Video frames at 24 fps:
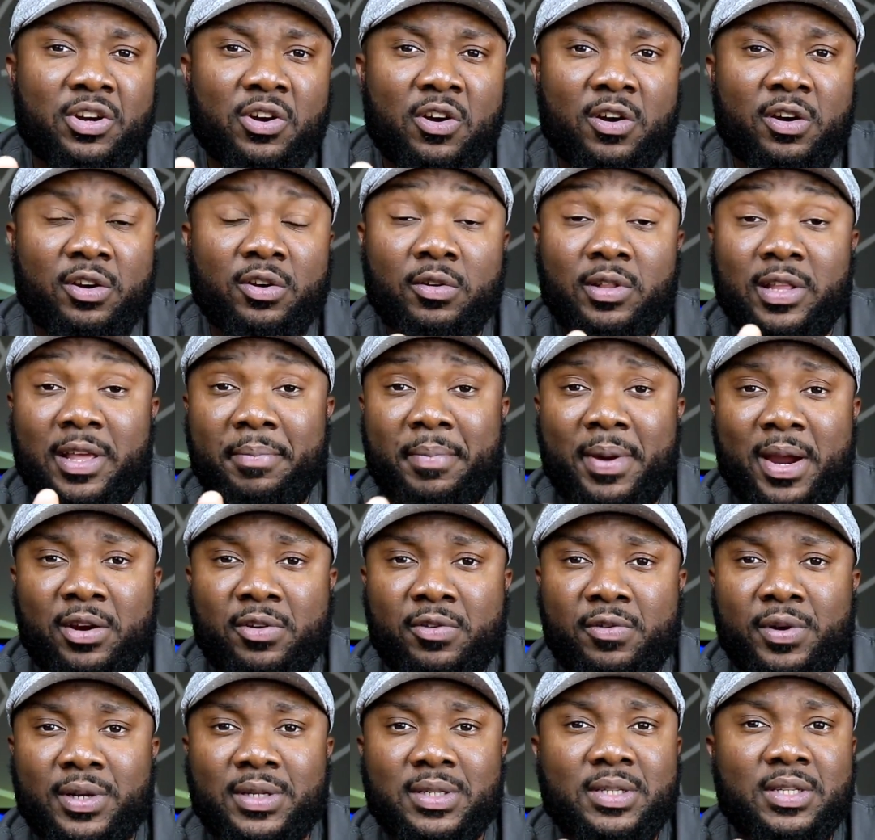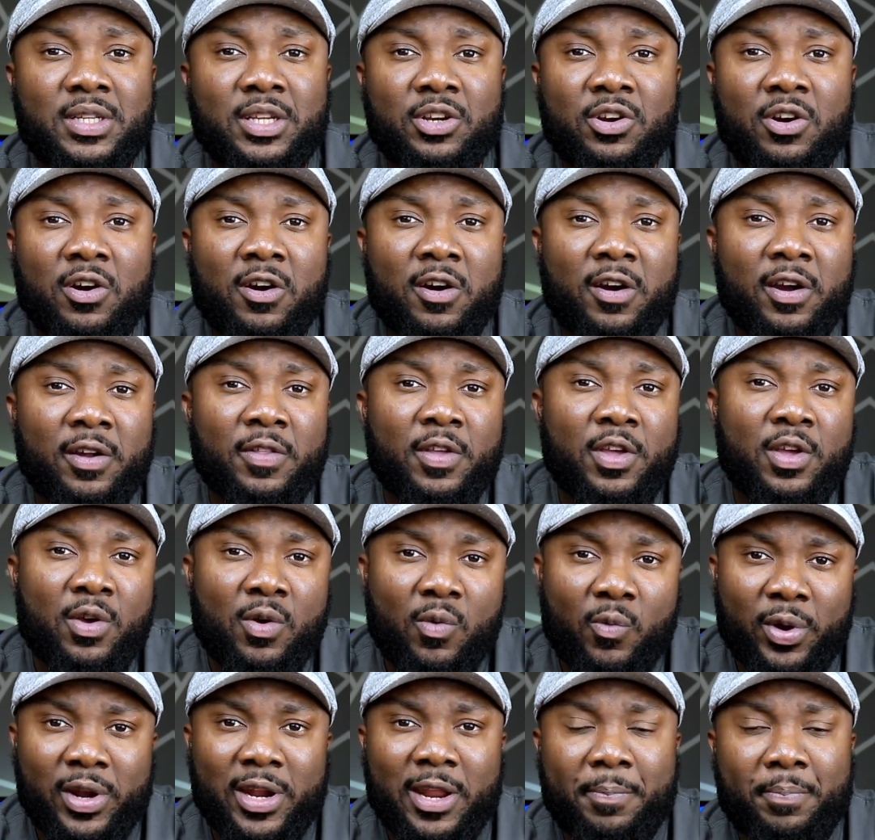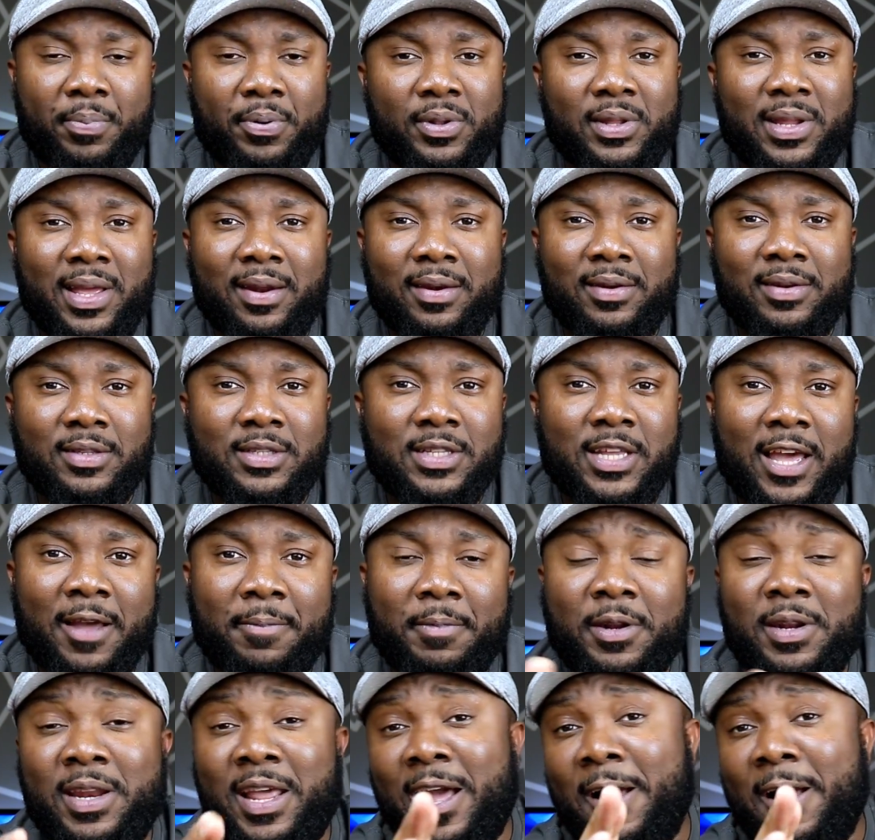card or their micro SD card when they put that in the tablet.